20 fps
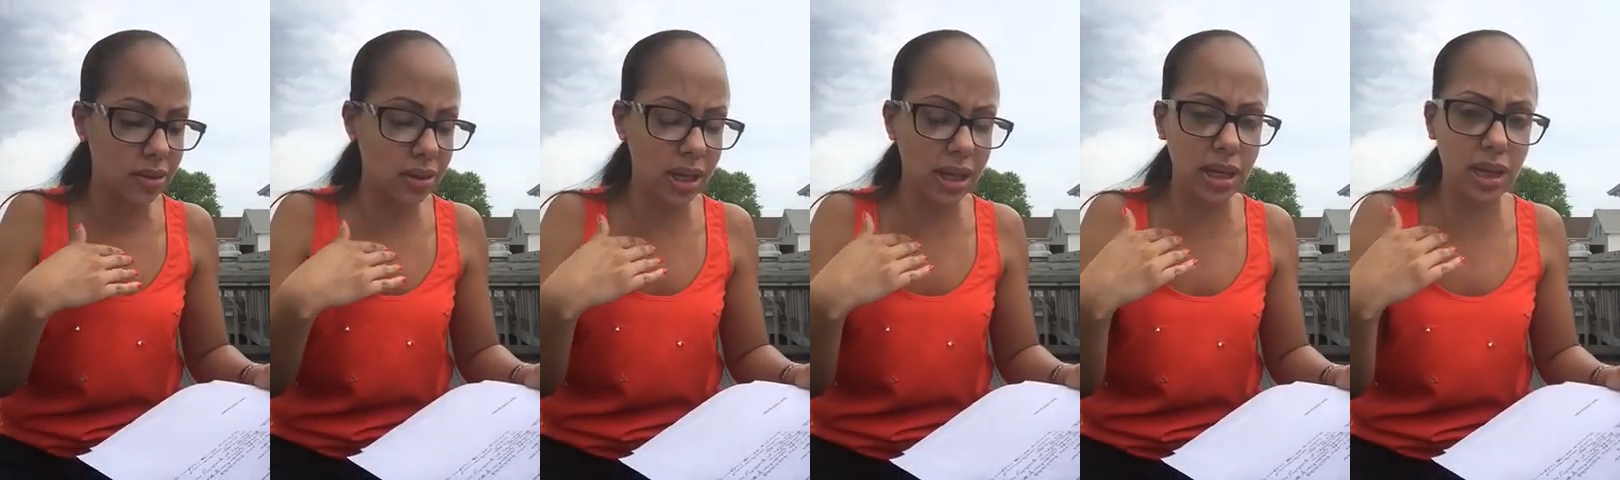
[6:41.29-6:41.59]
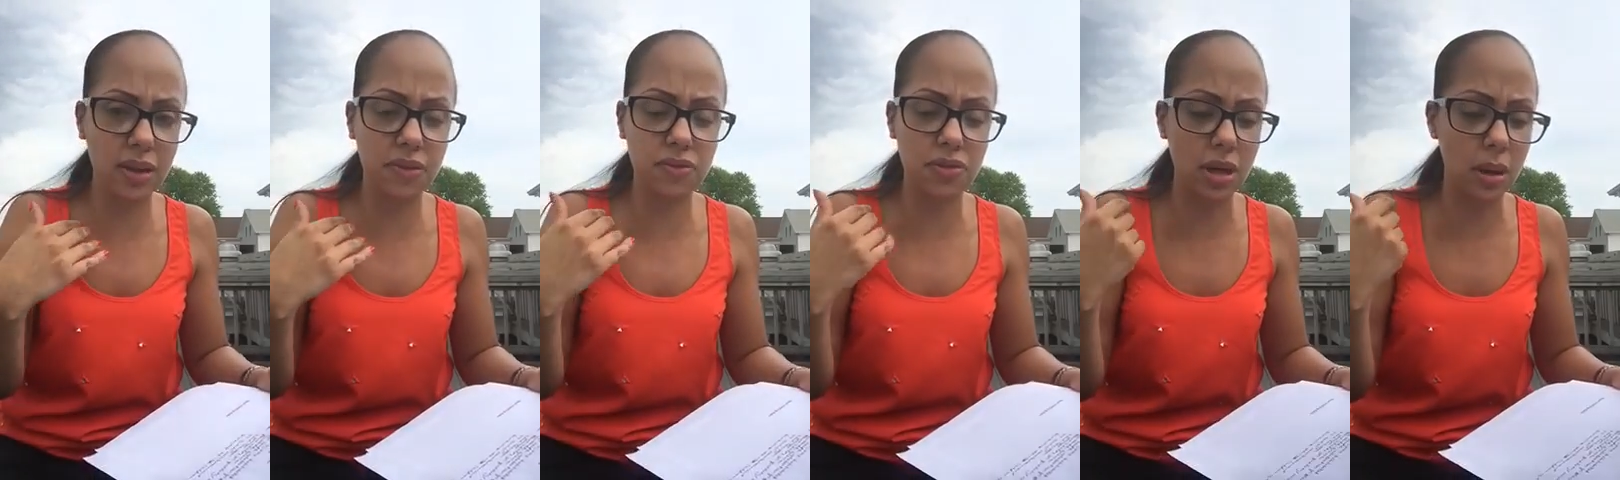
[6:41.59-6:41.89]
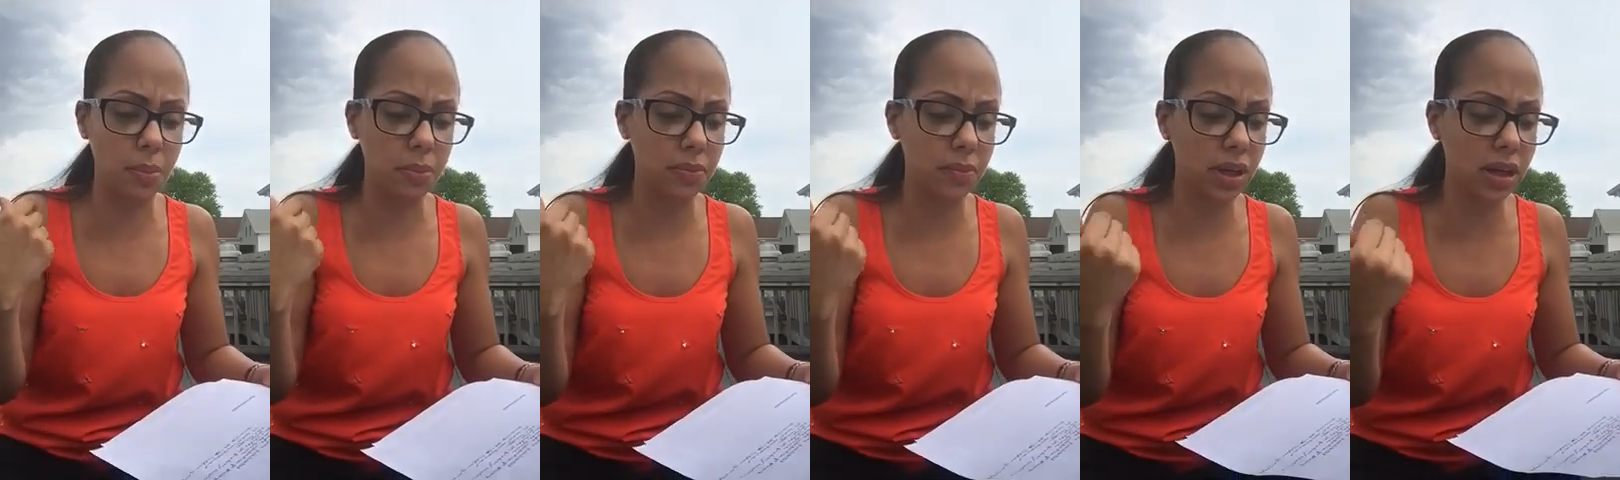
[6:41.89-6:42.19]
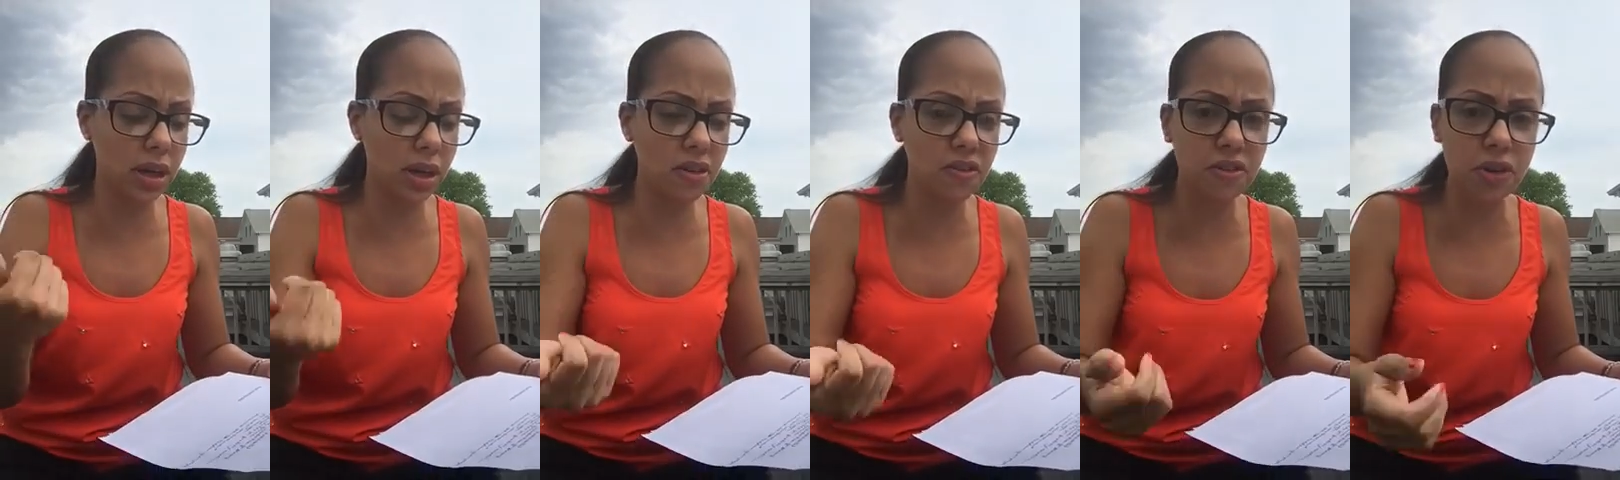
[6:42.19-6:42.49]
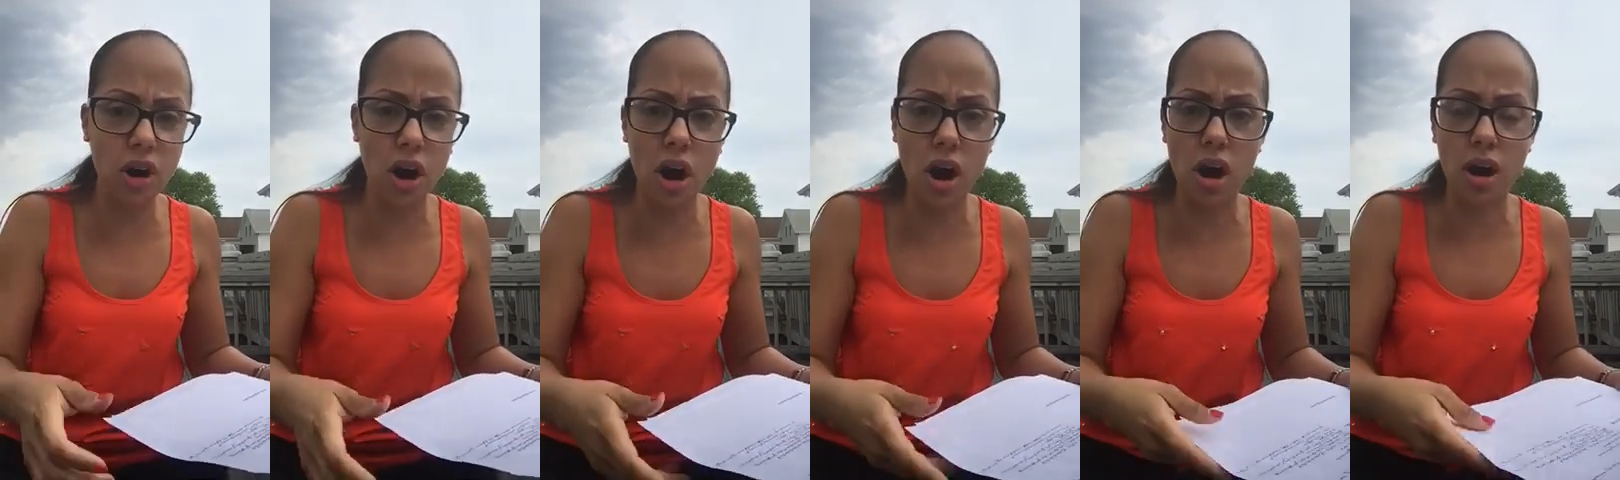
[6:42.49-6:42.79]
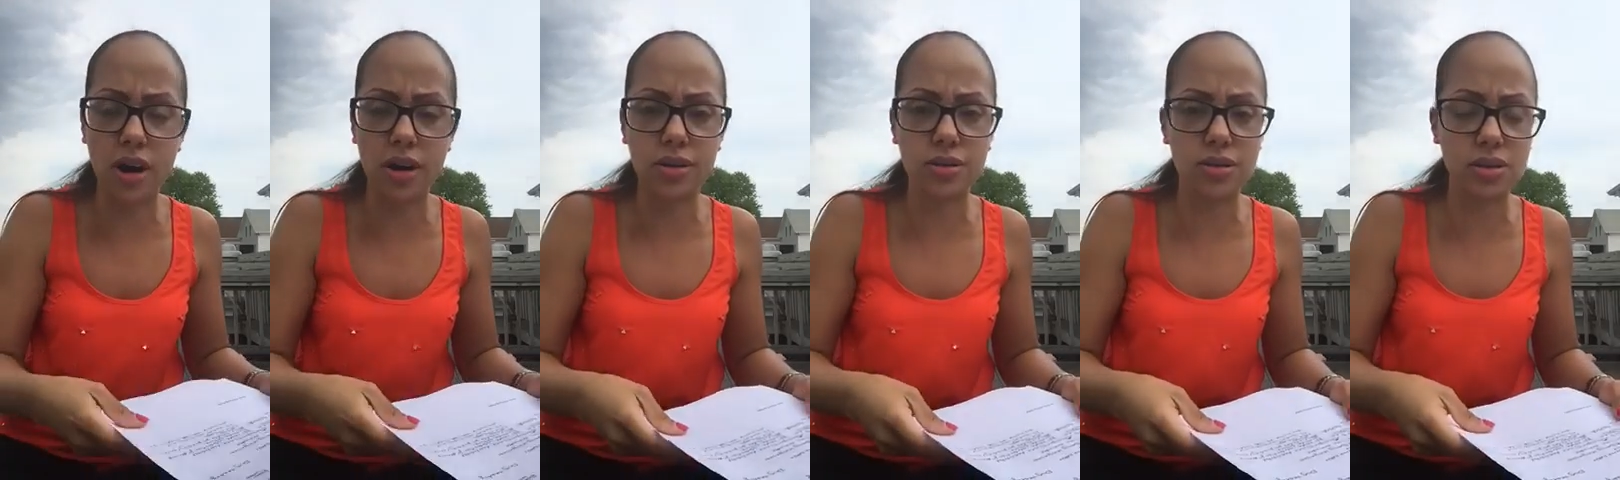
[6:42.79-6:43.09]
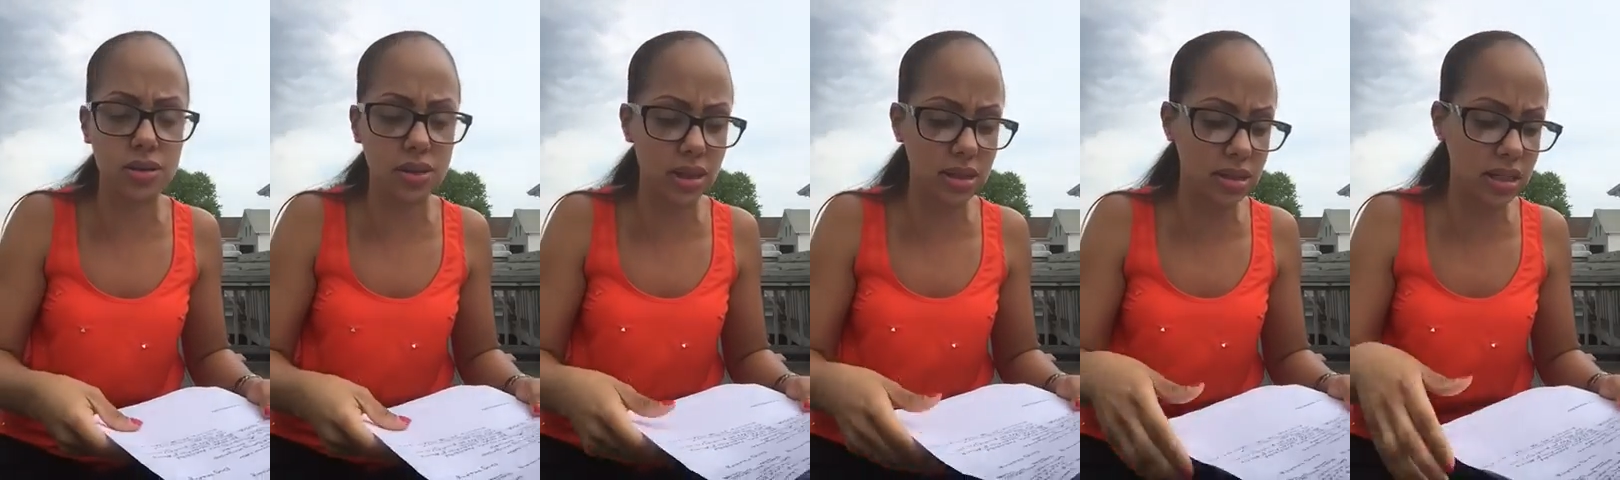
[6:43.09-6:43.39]
They give them gift
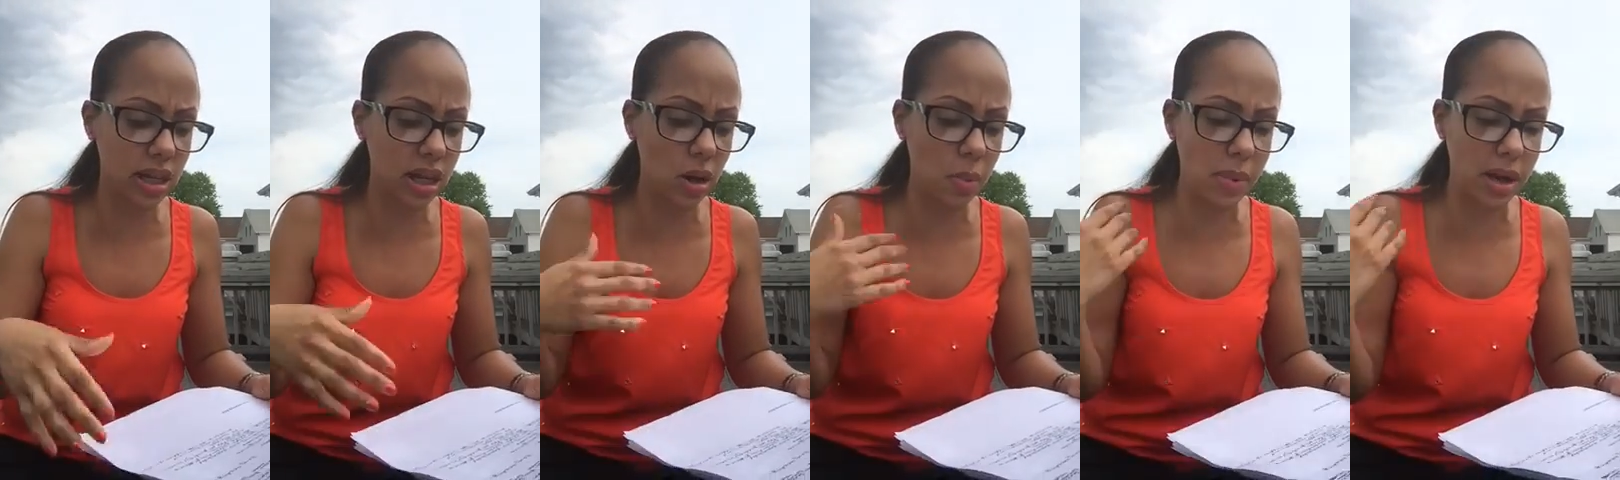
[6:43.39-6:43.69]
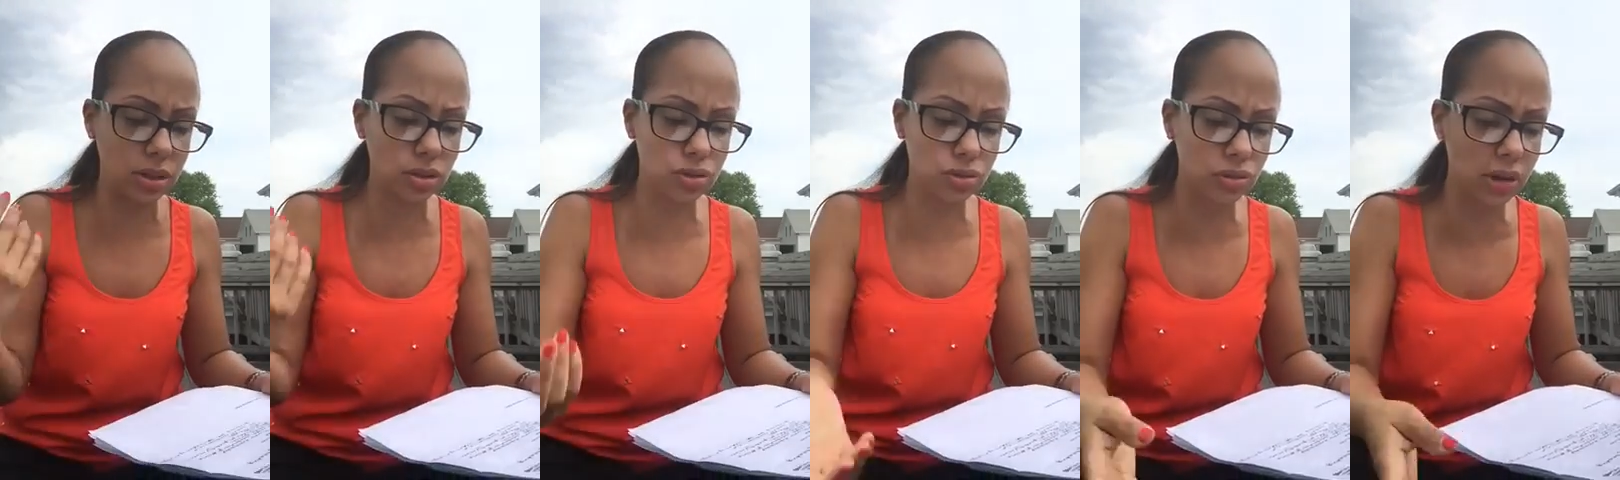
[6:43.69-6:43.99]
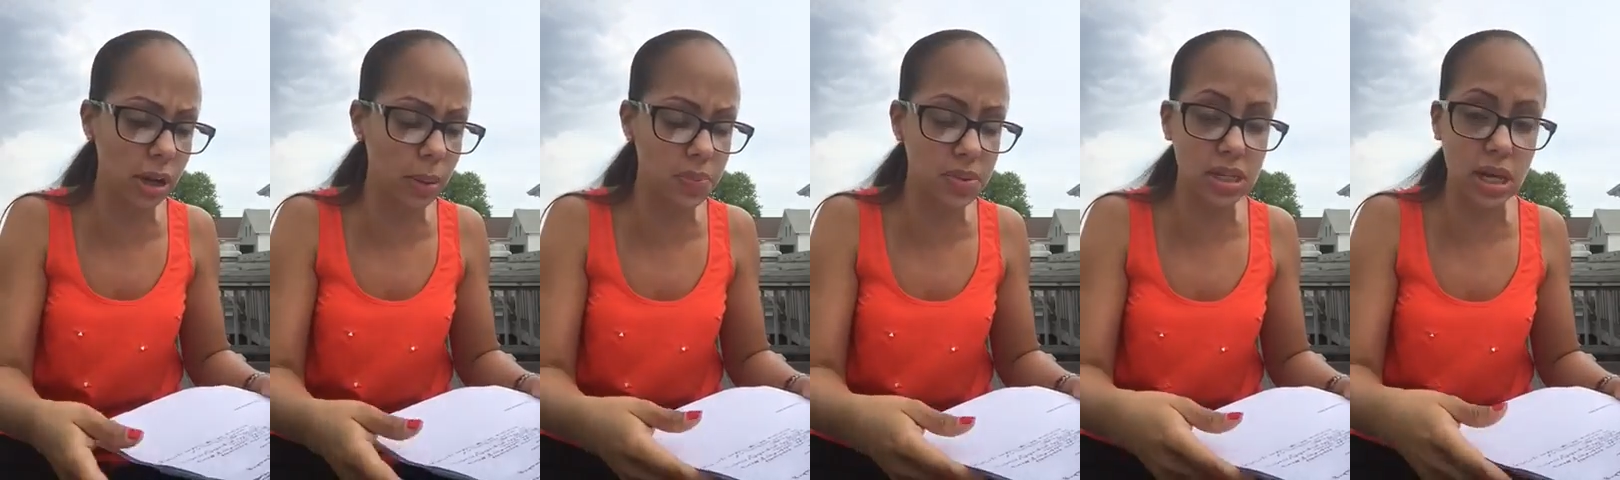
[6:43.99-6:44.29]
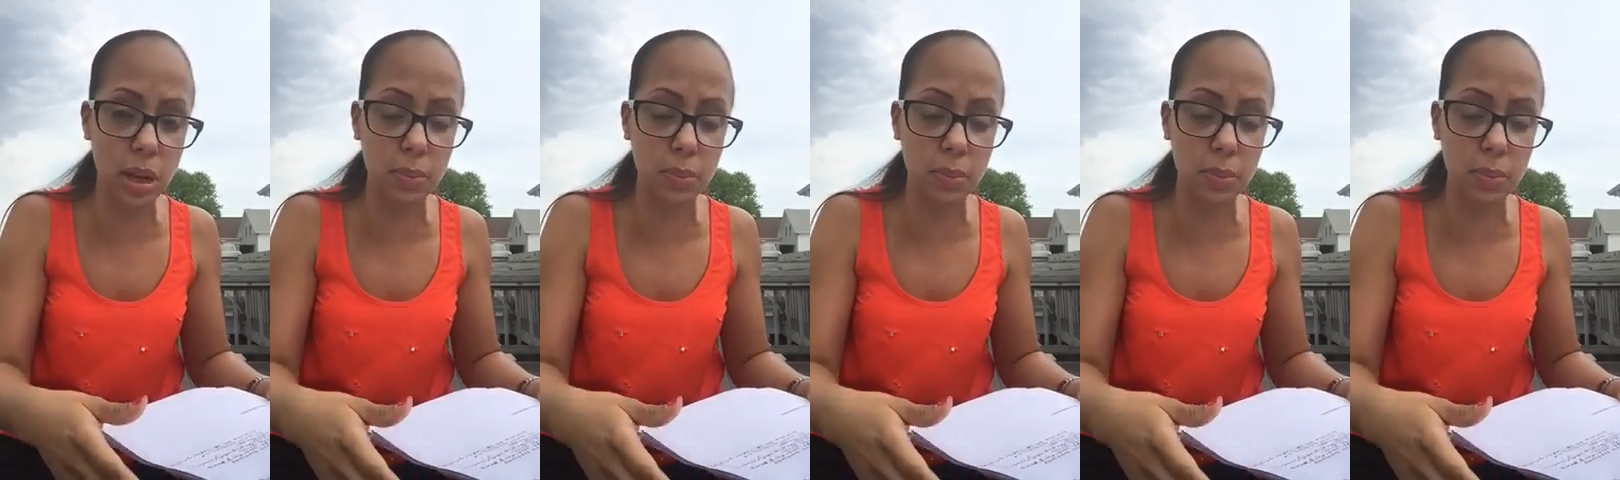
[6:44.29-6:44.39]
cards. They take them on trips.